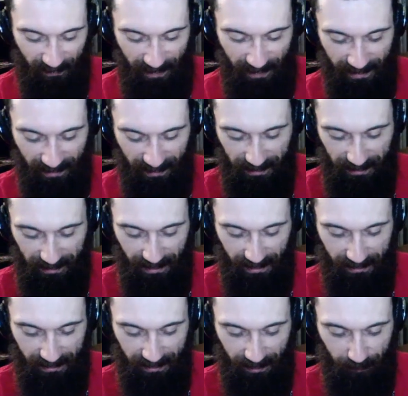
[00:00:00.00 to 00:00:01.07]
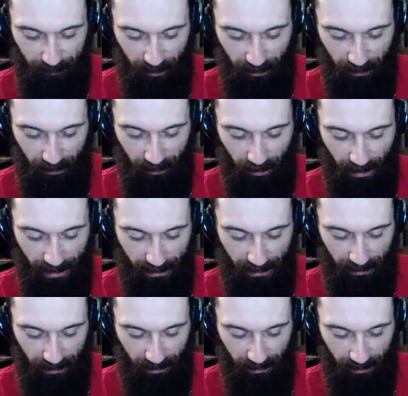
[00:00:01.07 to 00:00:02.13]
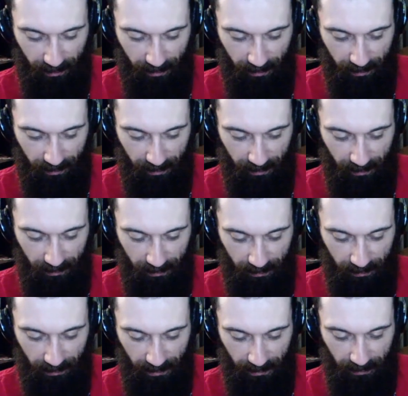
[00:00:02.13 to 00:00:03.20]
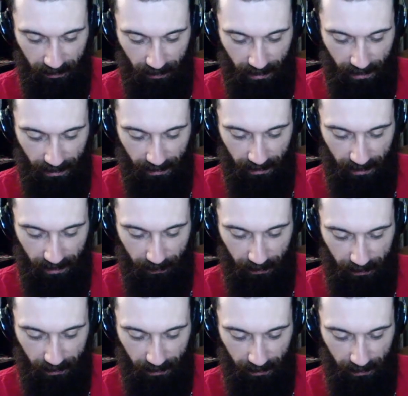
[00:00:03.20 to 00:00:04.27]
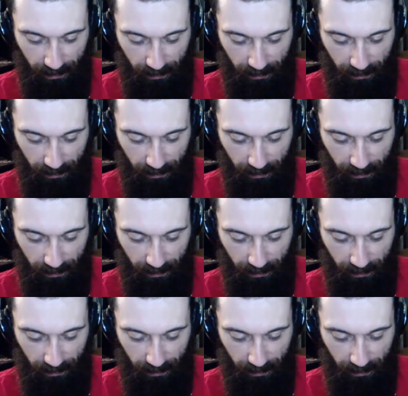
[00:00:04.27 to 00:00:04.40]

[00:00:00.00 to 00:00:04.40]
out that she has some sort of tracker that is tracking ampersand.